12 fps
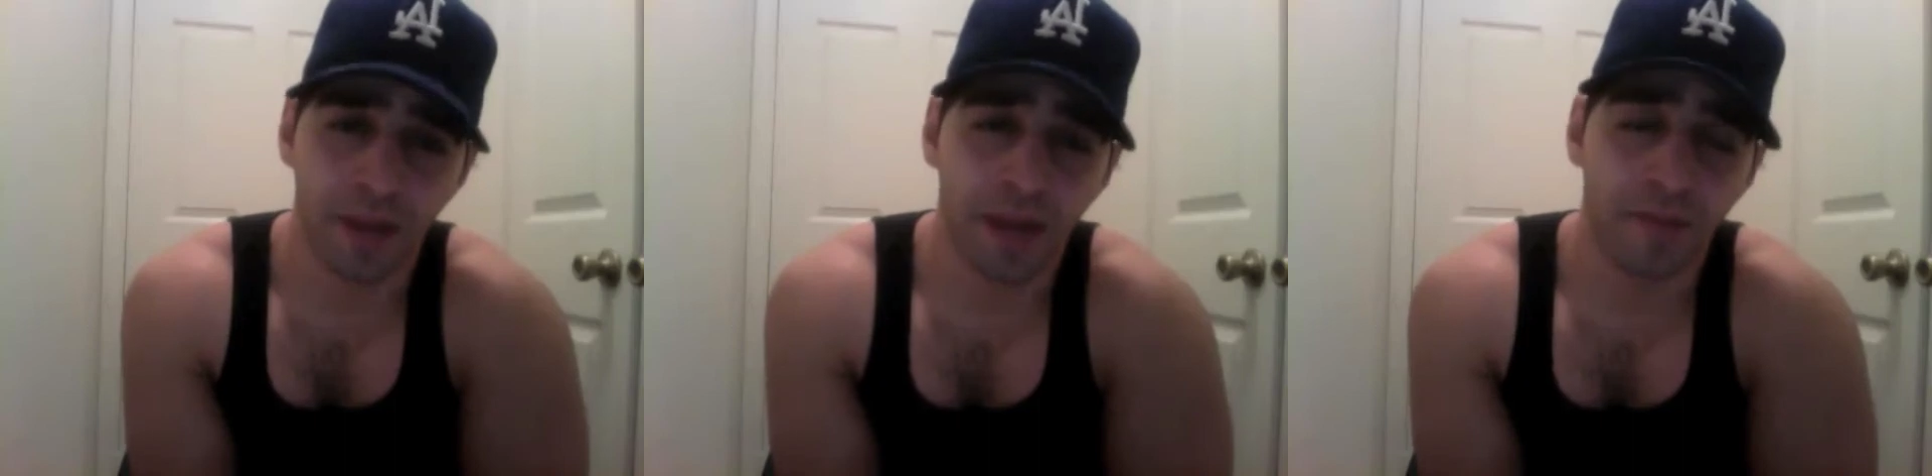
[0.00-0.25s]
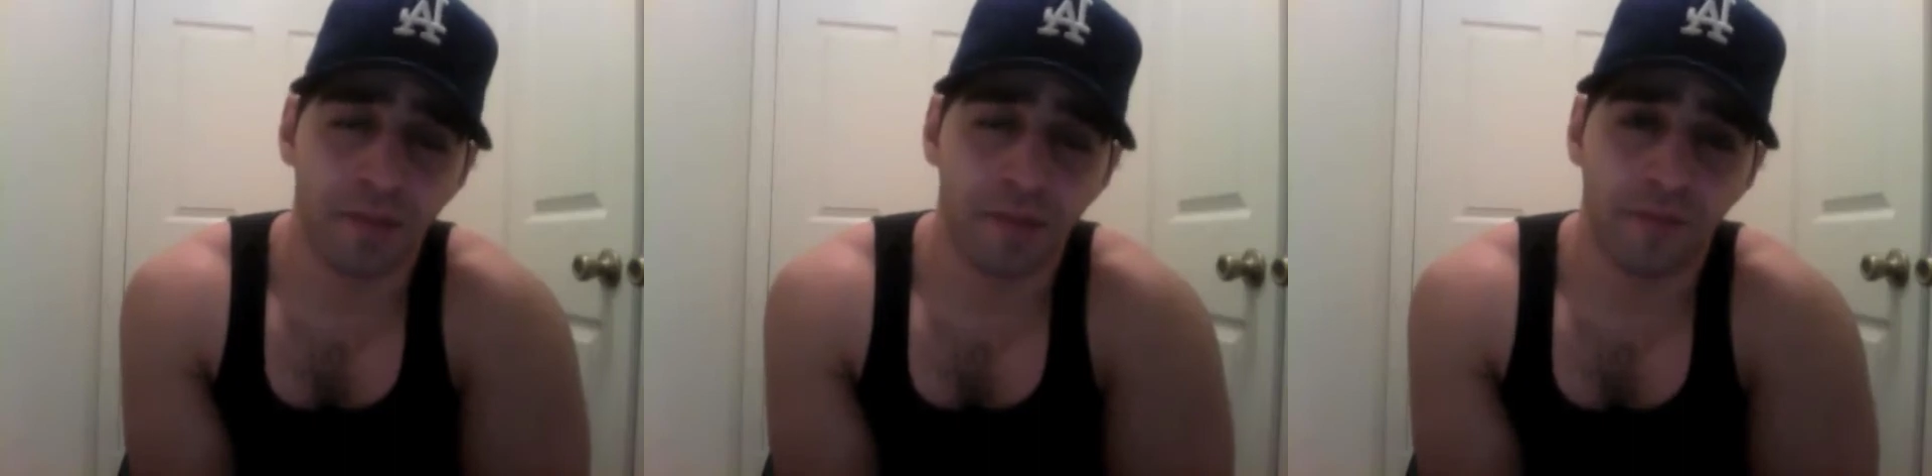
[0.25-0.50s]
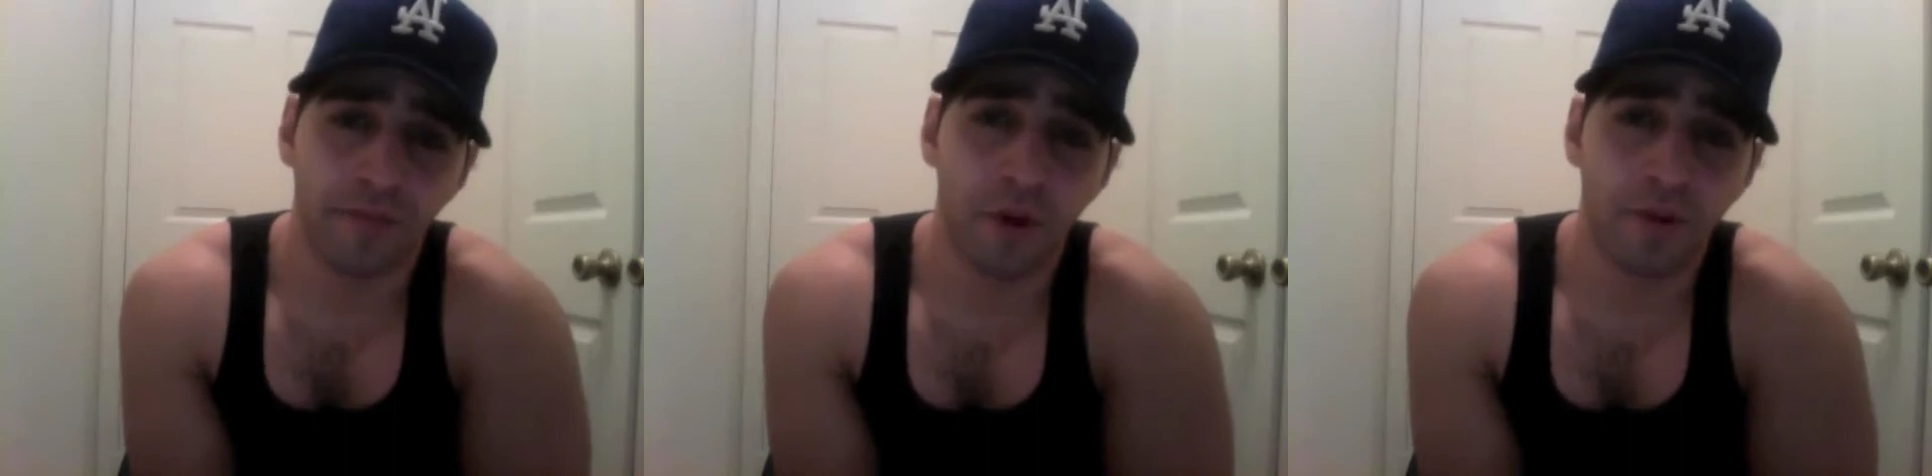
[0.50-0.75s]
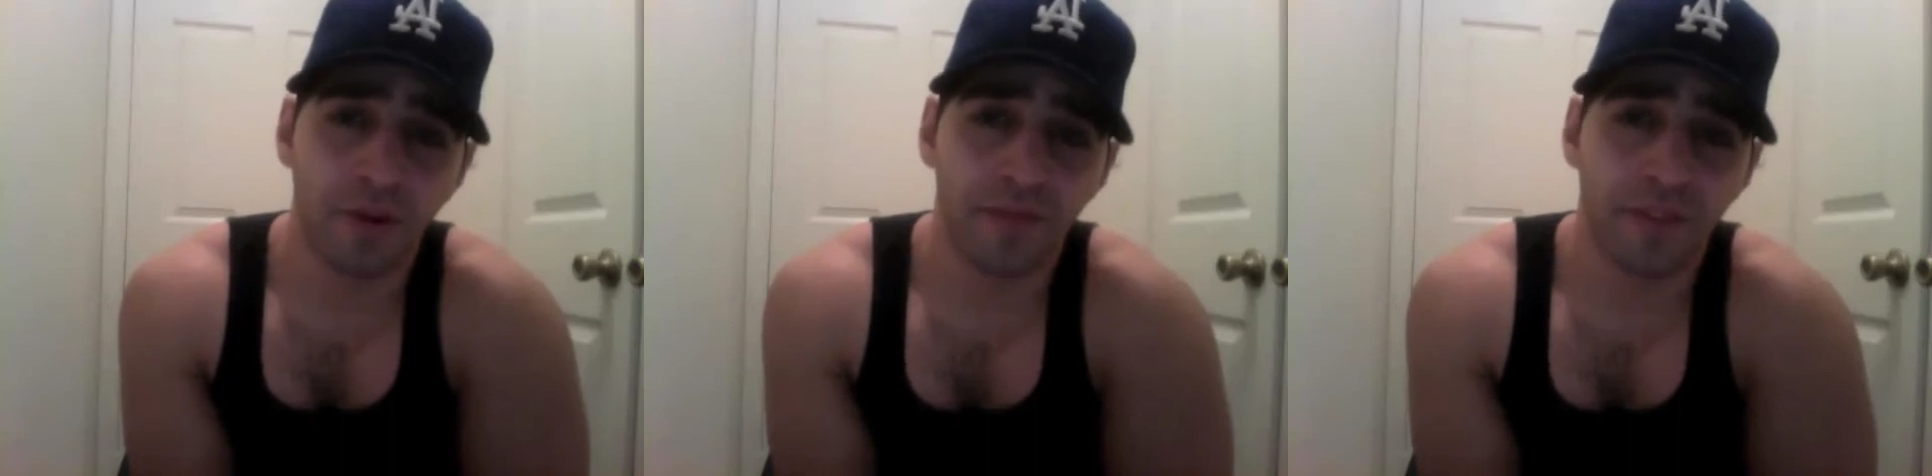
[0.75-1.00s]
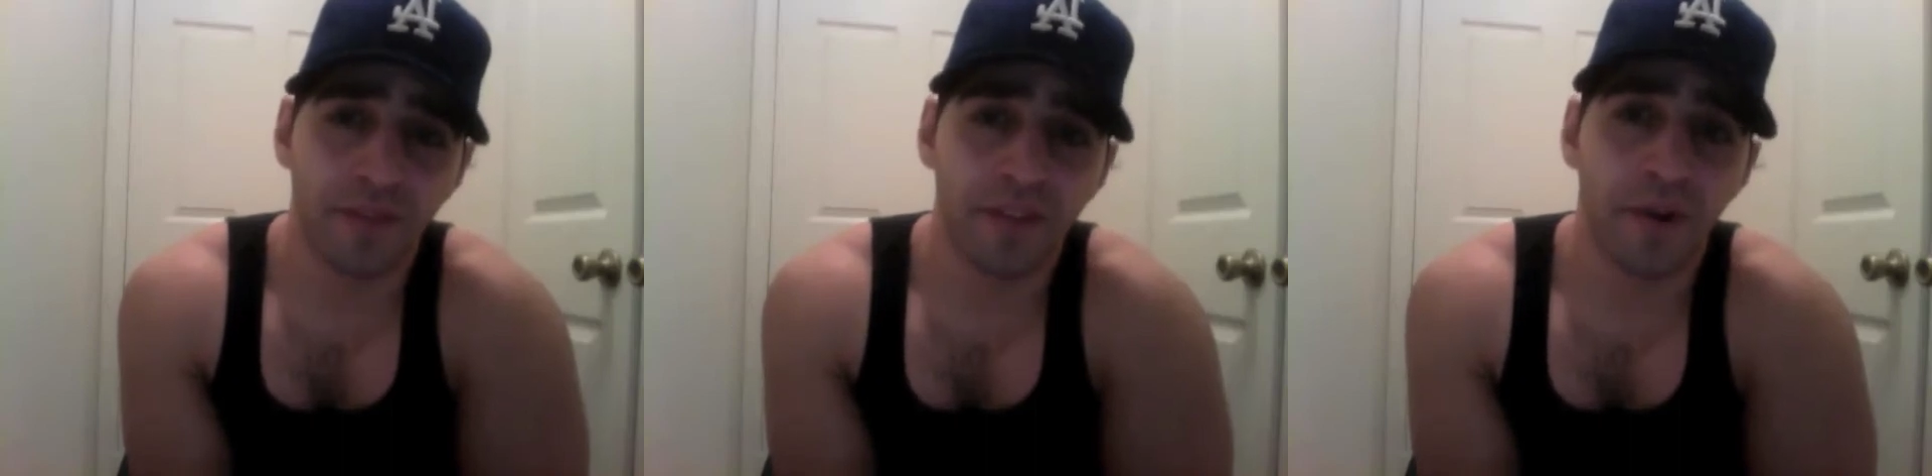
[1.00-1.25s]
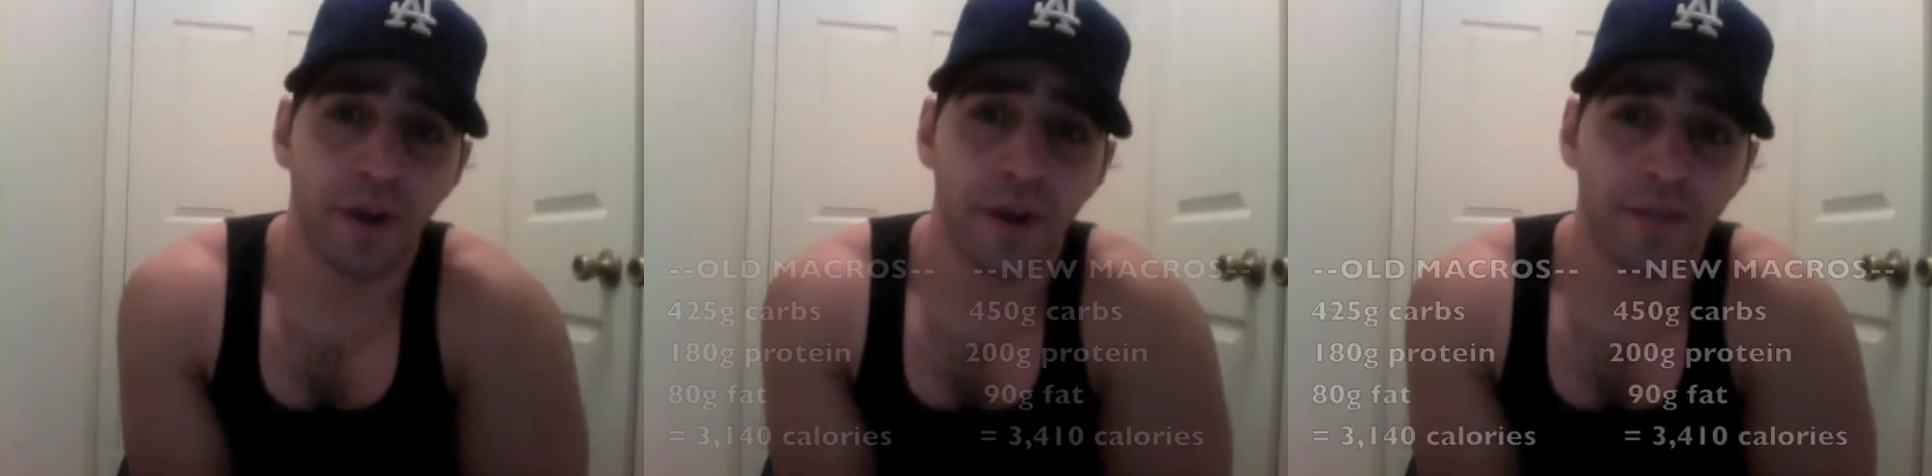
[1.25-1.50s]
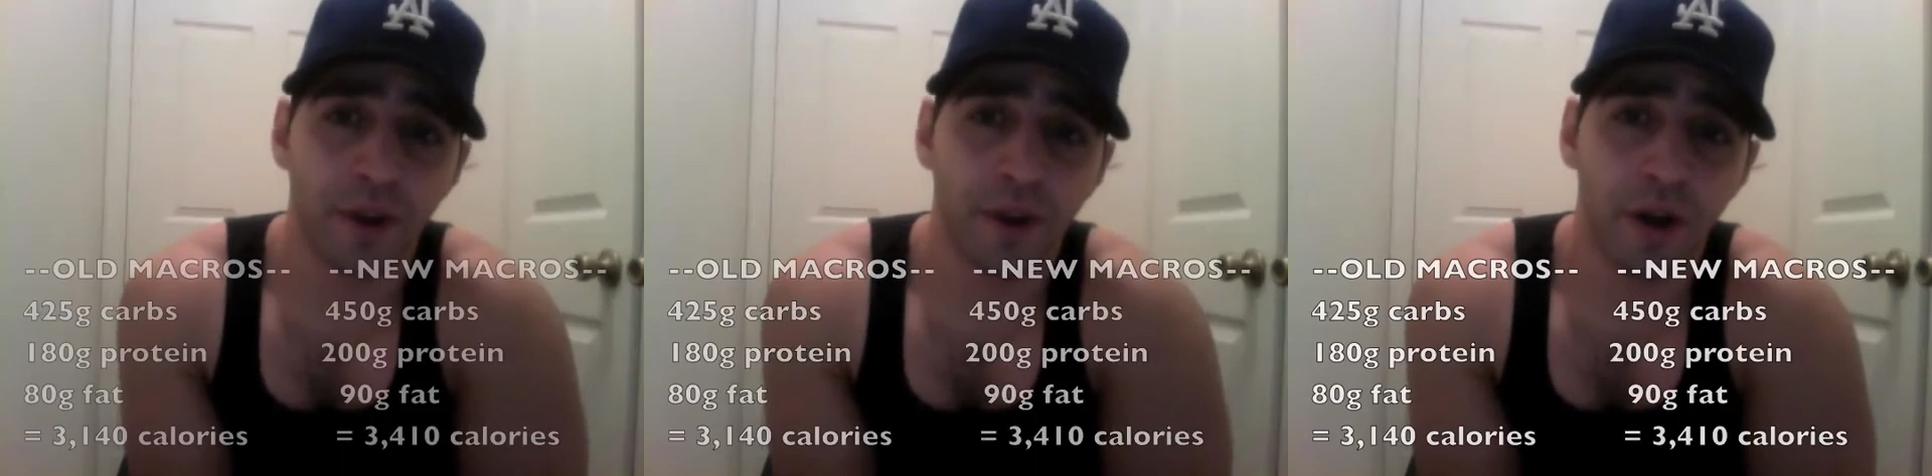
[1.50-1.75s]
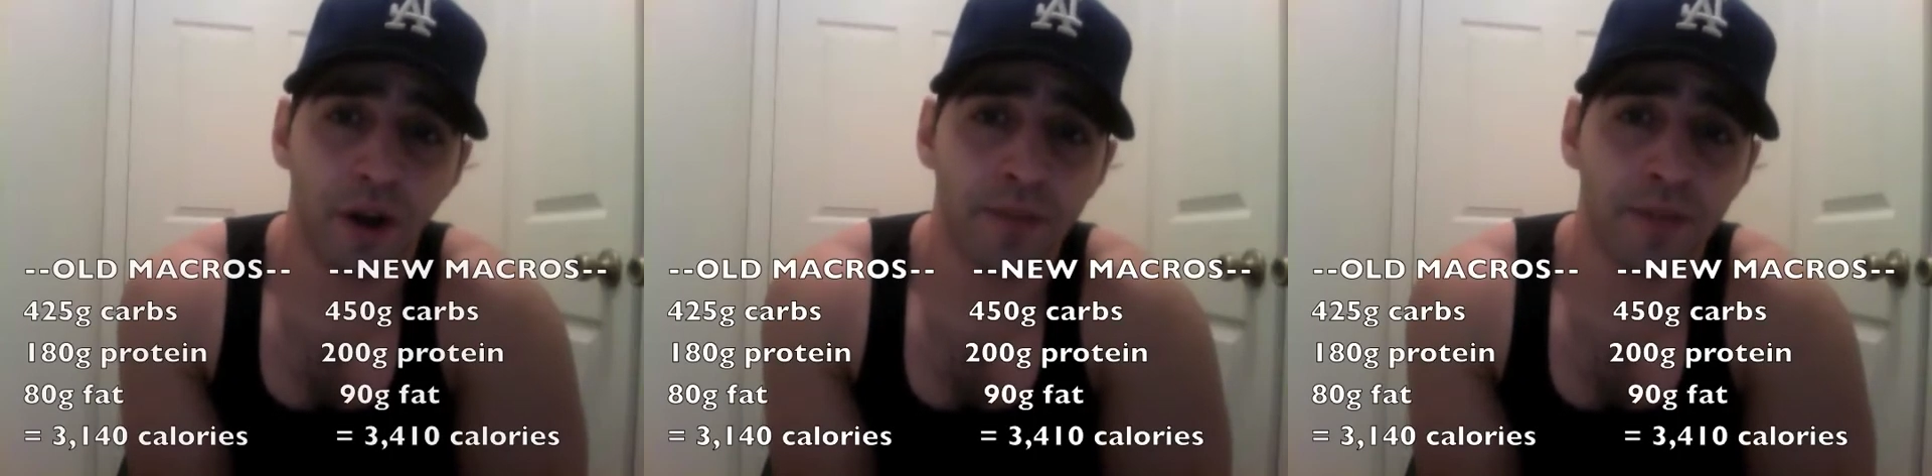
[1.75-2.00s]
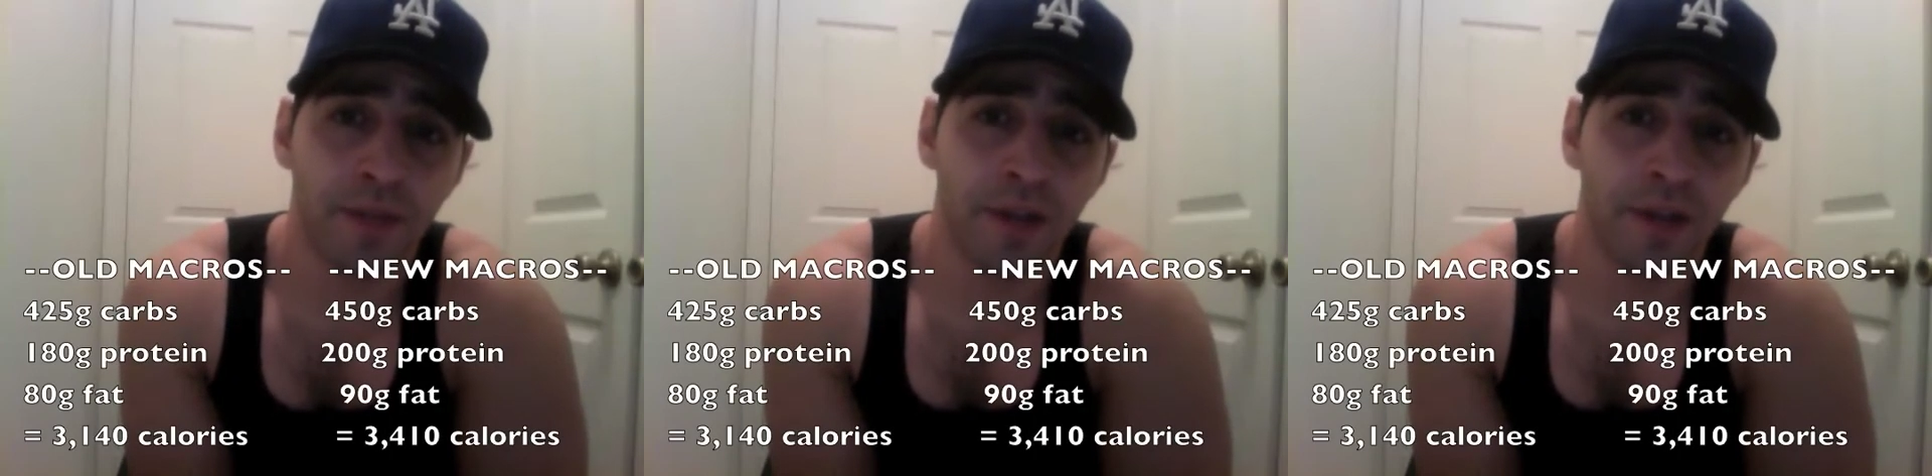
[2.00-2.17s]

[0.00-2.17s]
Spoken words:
doing 450 grams of carbs,